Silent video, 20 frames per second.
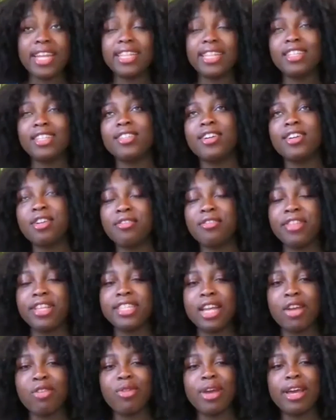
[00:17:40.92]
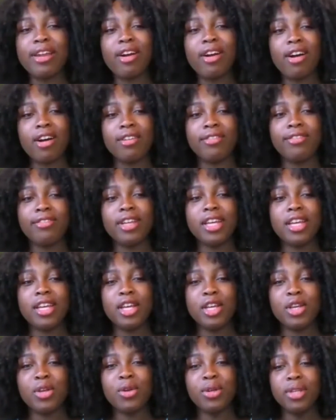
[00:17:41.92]
at the start of this, I read off
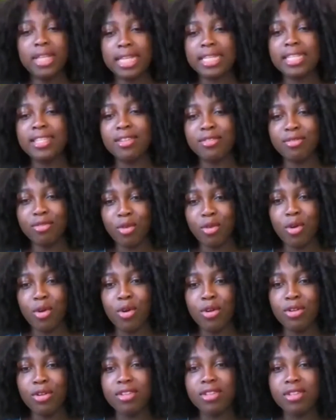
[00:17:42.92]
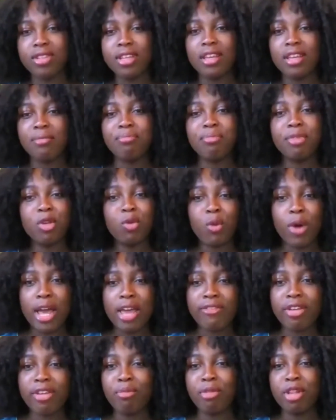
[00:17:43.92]
your list of roles:
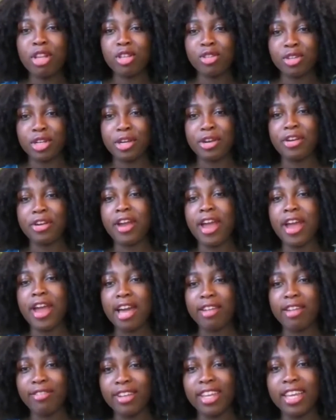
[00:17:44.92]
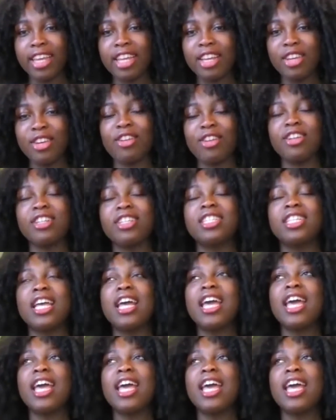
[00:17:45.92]
midwife, administrator, advocate, nurse.